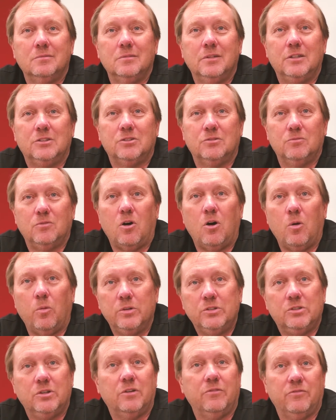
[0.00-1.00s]
It's
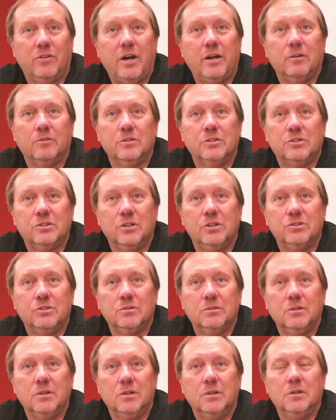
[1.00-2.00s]
always their final
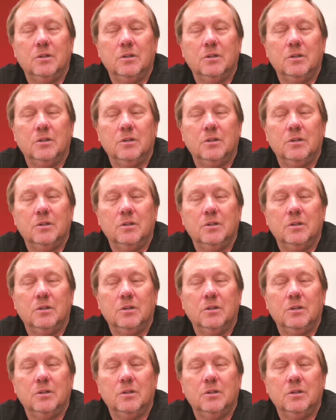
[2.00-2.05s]
decision,